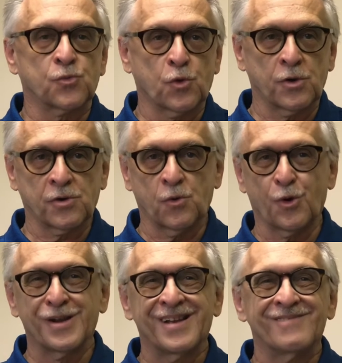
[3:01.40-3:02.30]
work,
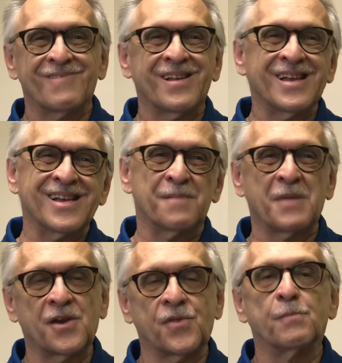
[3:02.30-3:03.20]
or I'm
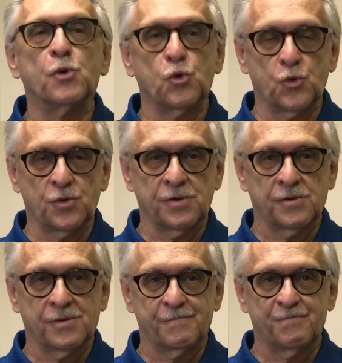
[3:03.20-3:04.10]
not in the mood.
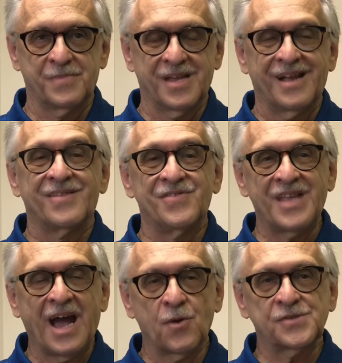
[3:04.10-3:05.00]

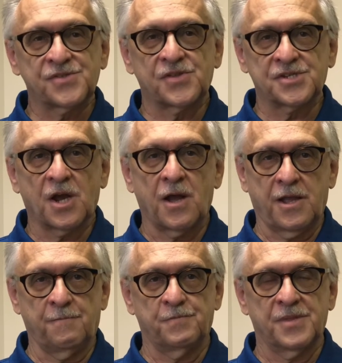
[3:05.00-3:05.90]
Now is the
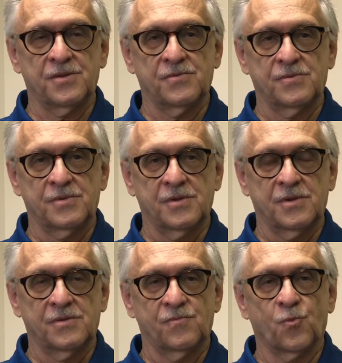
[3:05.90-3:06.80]
time.
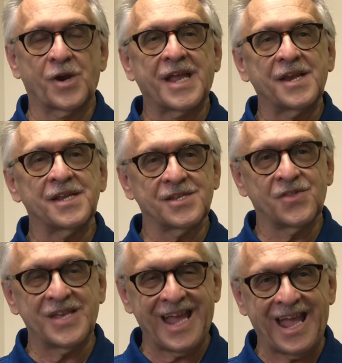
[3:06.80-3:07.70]
We're getting to
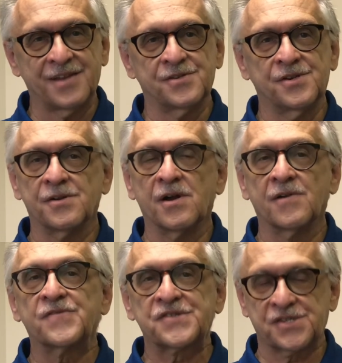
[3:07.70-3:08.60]
the end
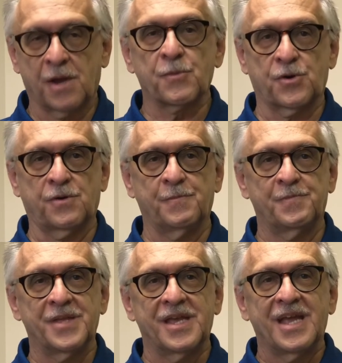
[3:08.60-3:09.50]
of summer
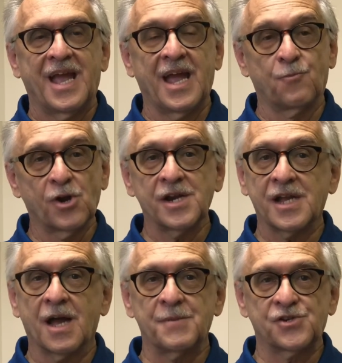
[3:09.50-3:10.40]
and we're going to
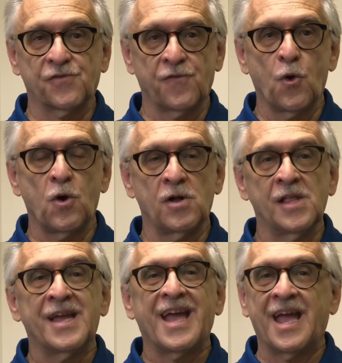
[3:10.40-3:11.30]
come into fall.
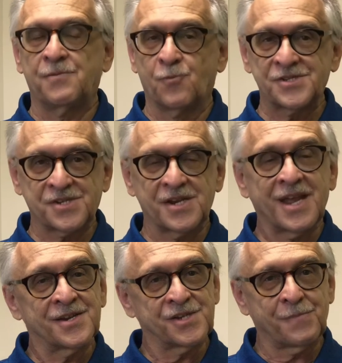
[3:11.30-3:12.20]
And what's going to
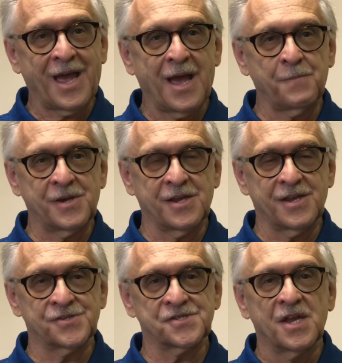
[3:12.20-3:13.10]
end up happening
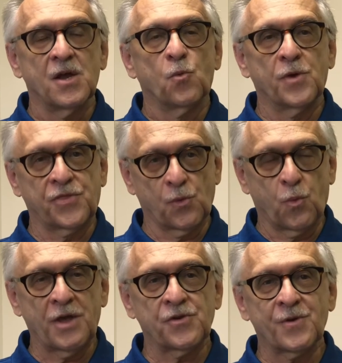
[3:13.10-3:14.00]
is, with the
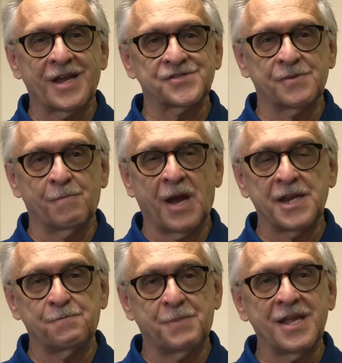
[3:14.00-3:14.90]
weather as it
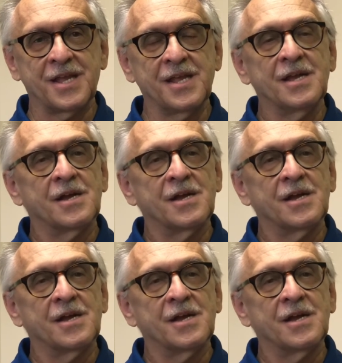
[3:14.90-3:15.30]
might be,